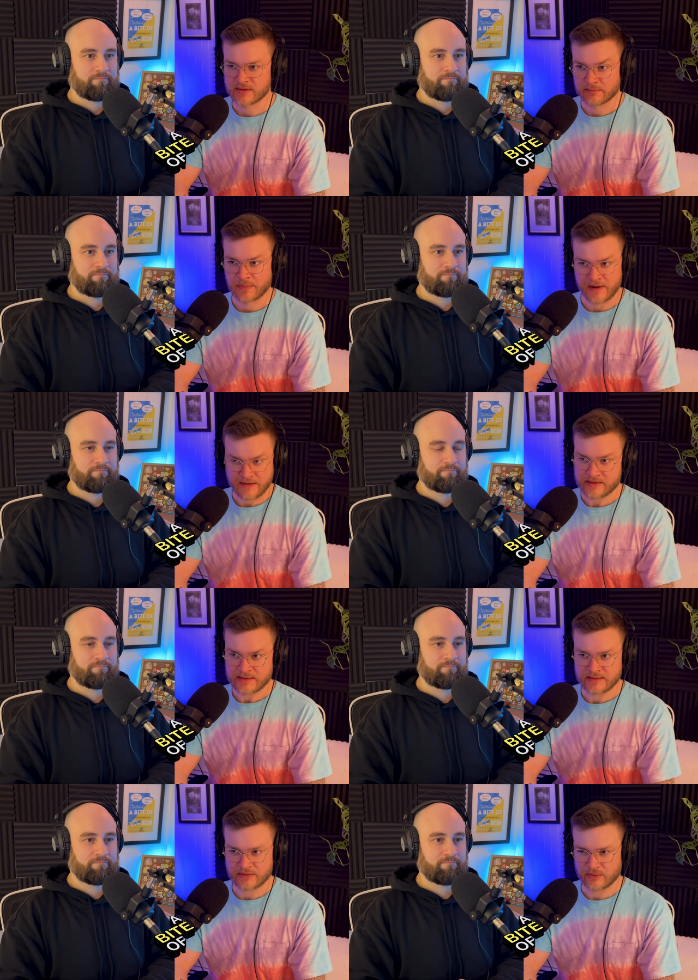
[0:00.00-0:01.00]

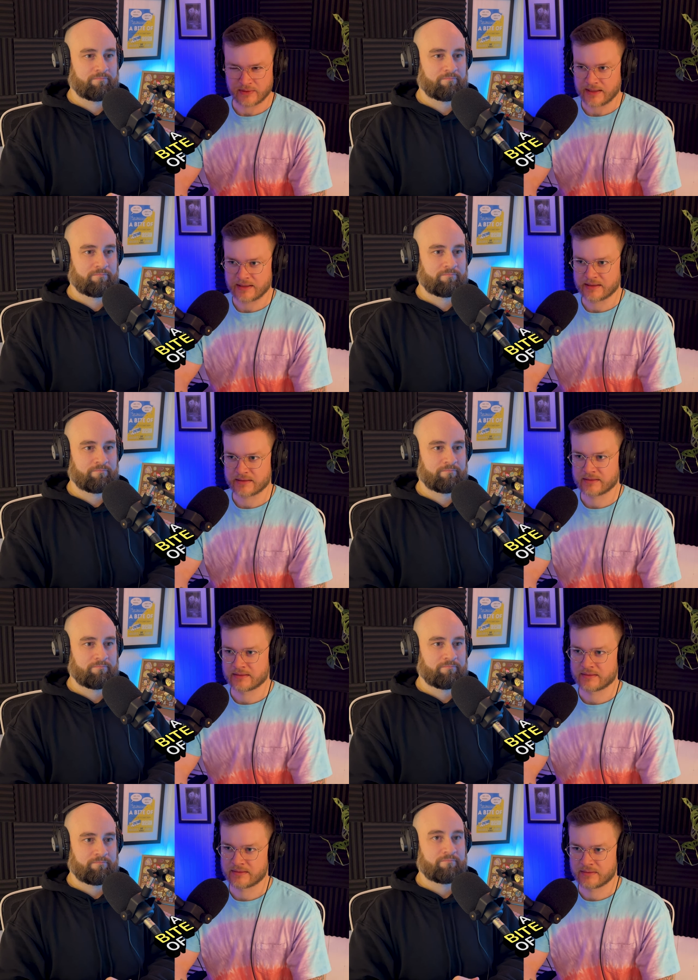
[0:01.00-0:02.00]
Speaker 1: embarrassed, or like,
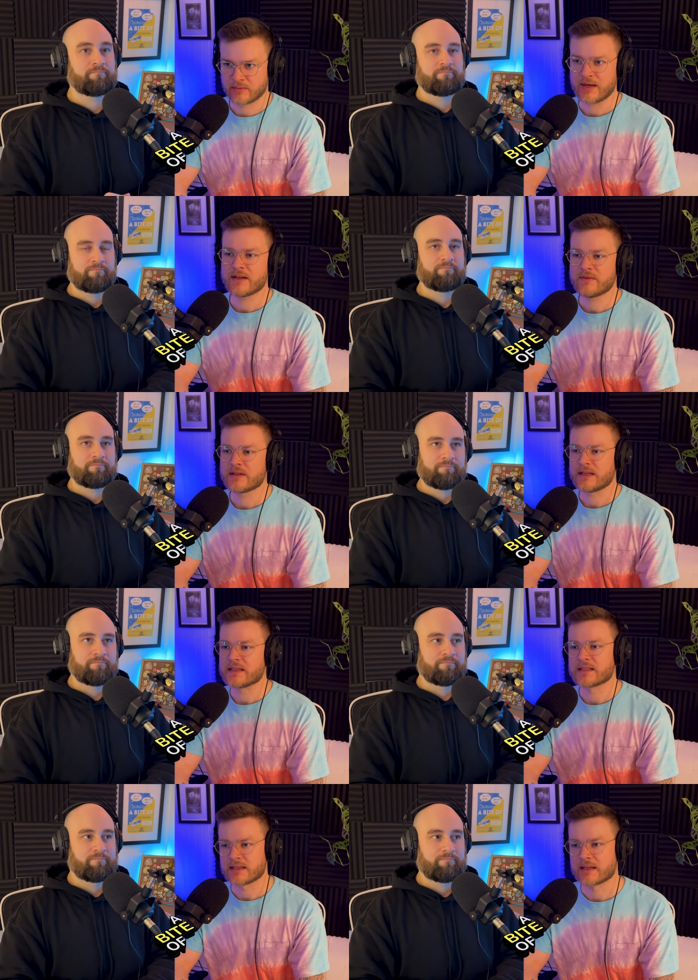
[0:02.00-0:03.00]
why do you think
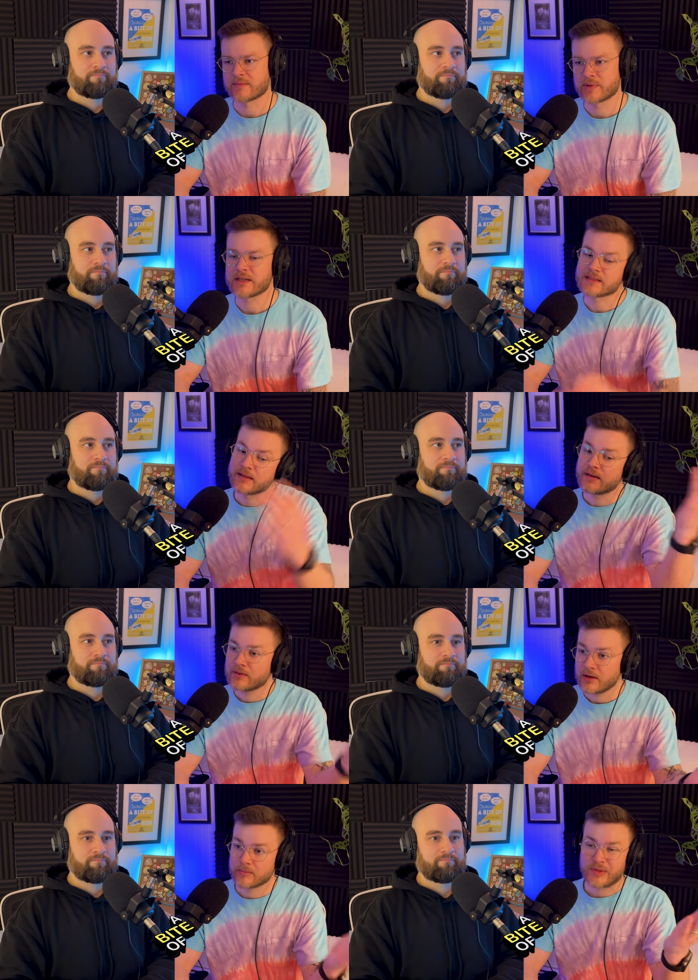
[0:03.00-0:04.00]
he said that? Because
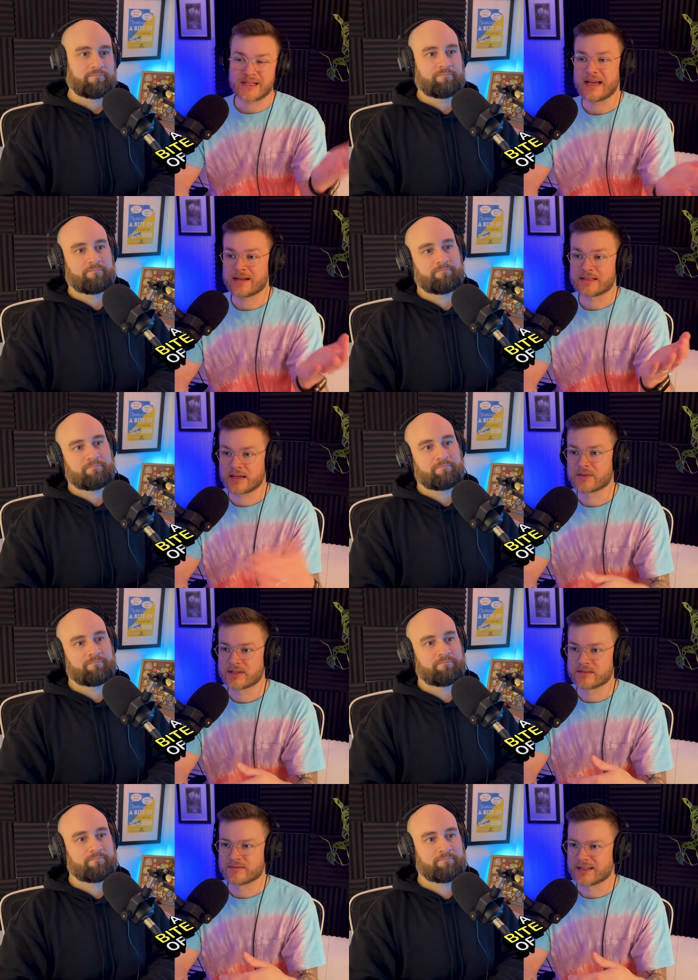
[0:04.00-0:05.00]
later on, Poseidon tells
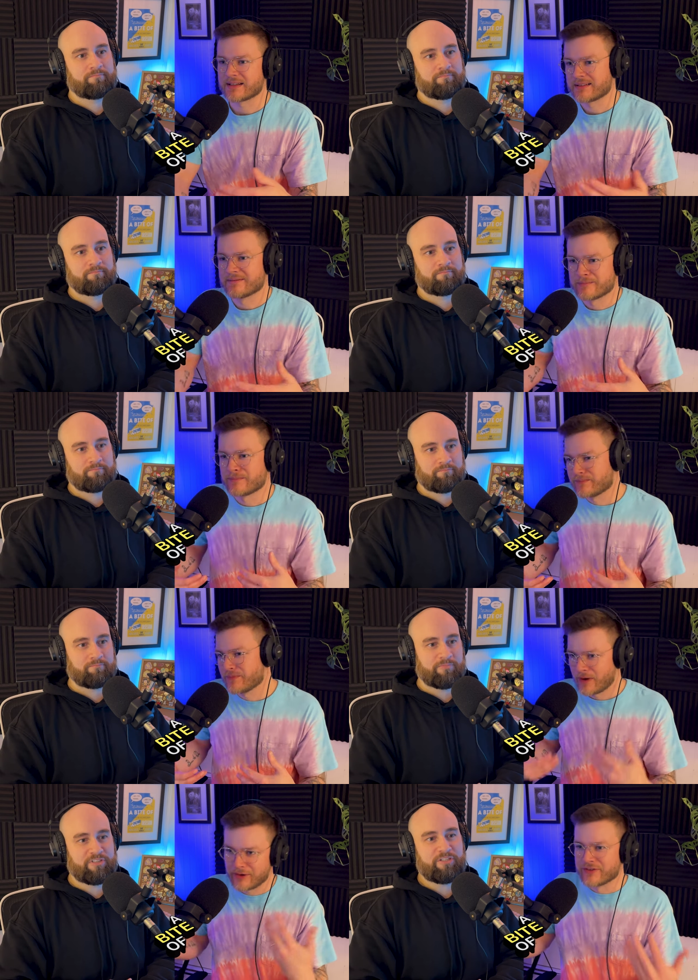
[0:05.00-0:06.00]
him, like,
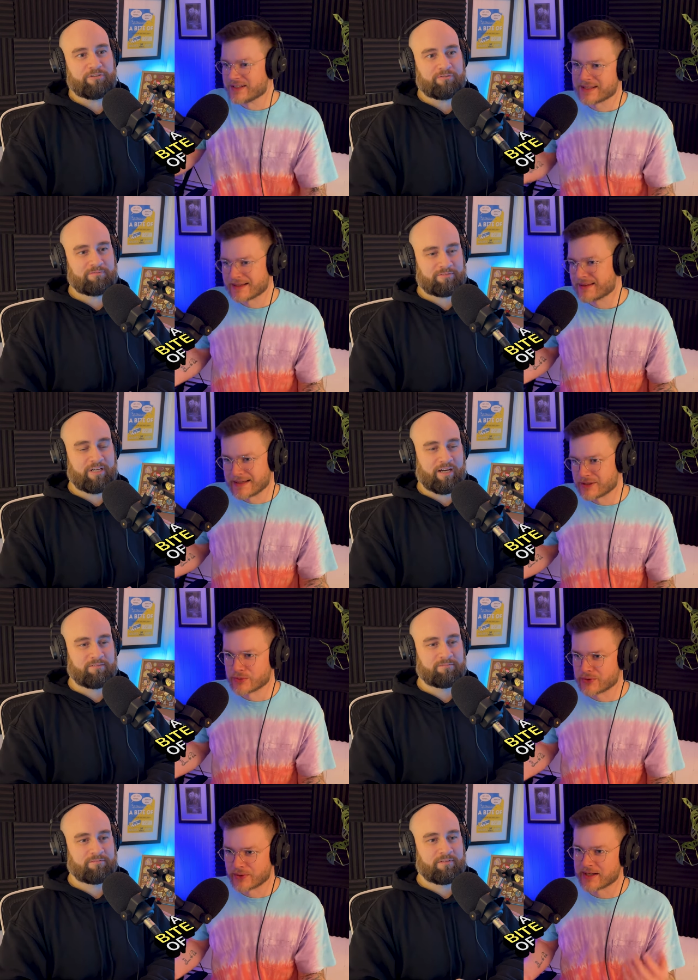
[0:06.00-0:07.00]
Speaker 2: obviously they
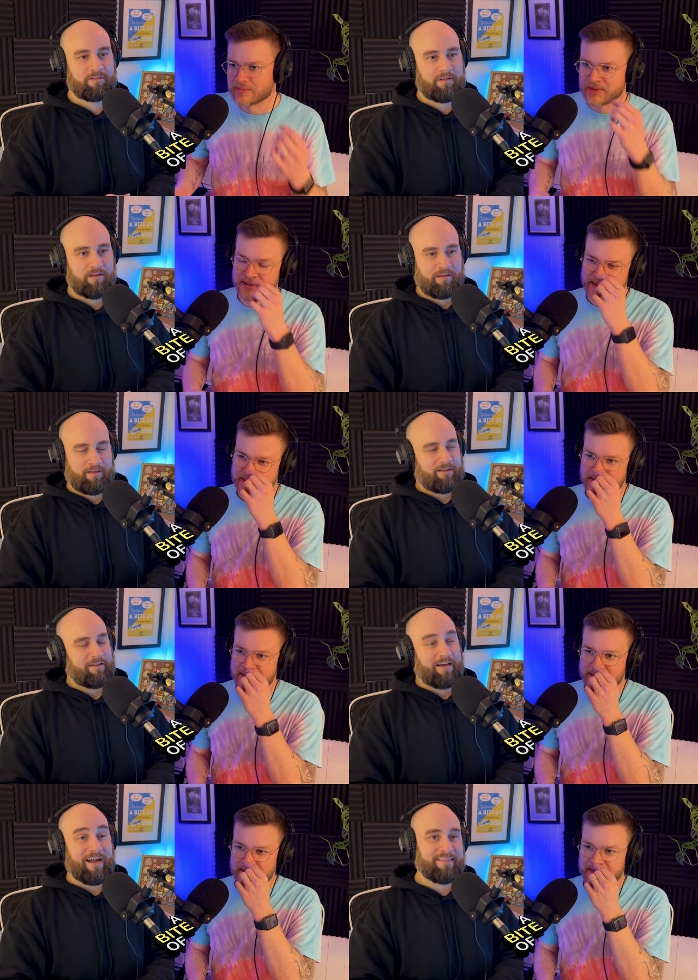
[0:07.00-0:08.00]
do dream.
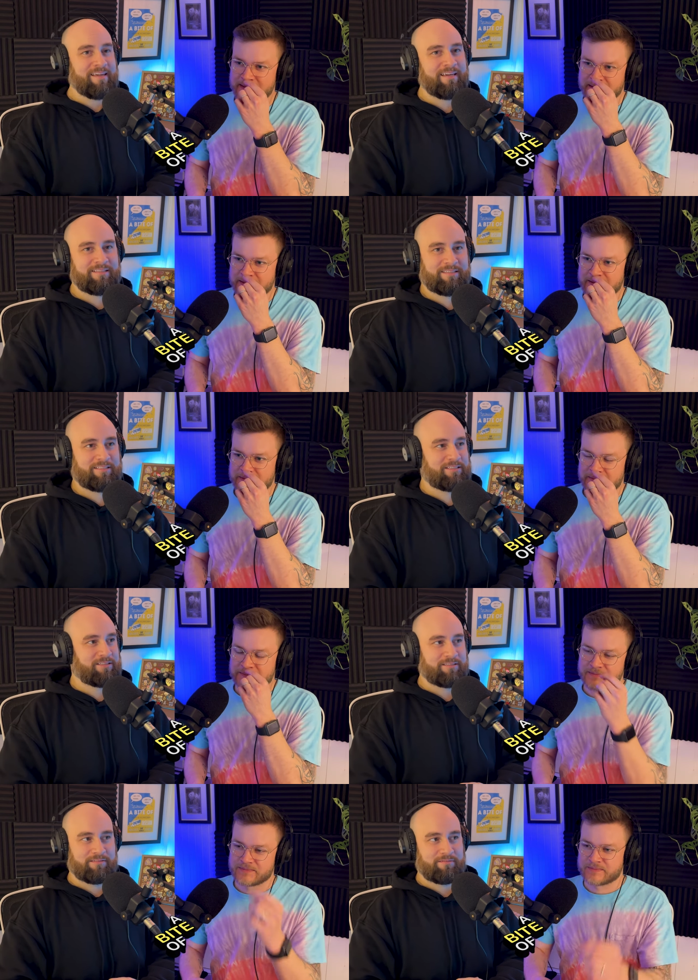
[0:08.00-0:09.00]
I think it's
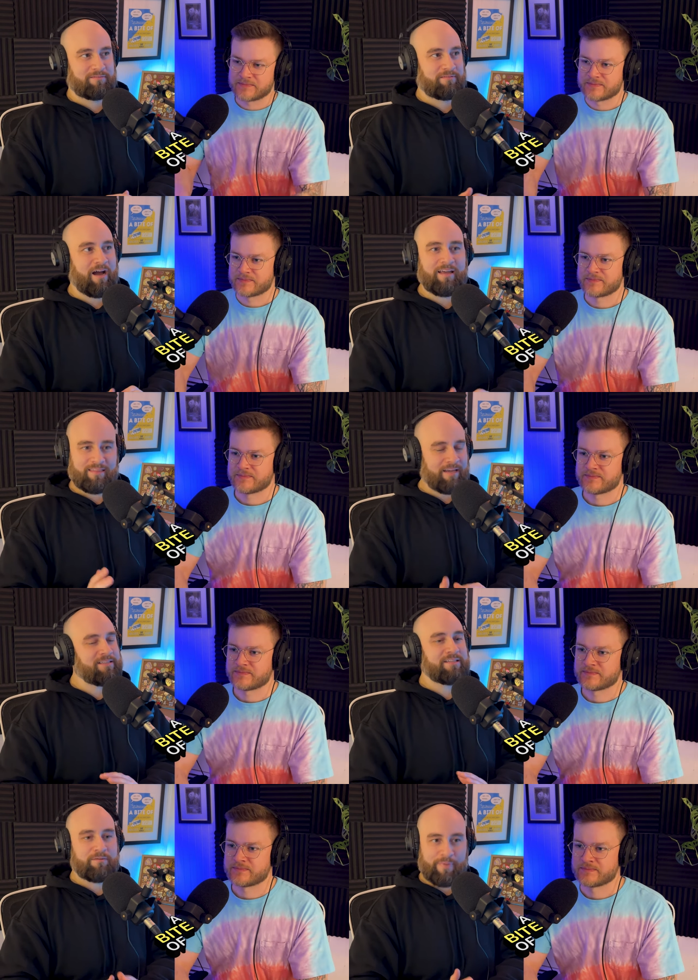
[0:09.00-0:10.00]

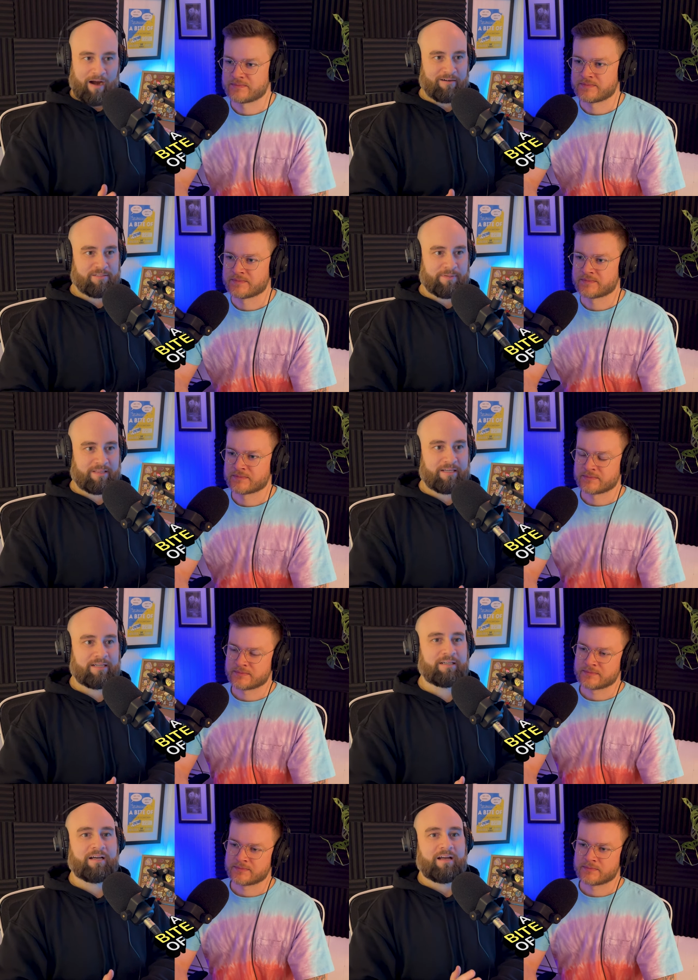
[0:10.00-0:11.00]
an embarrassment
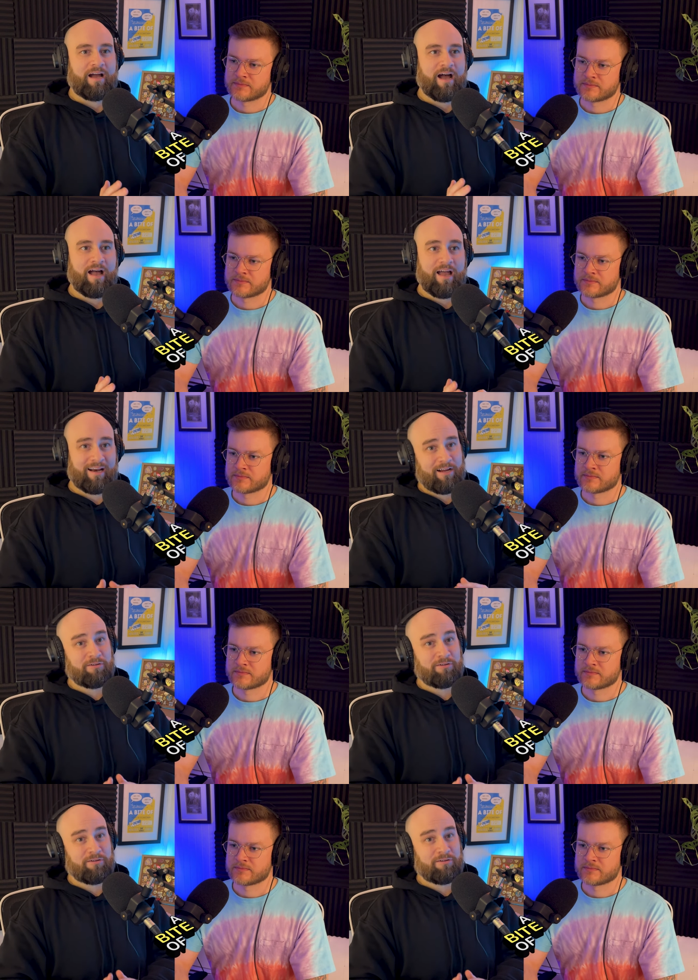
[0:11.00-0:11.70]
thing. And I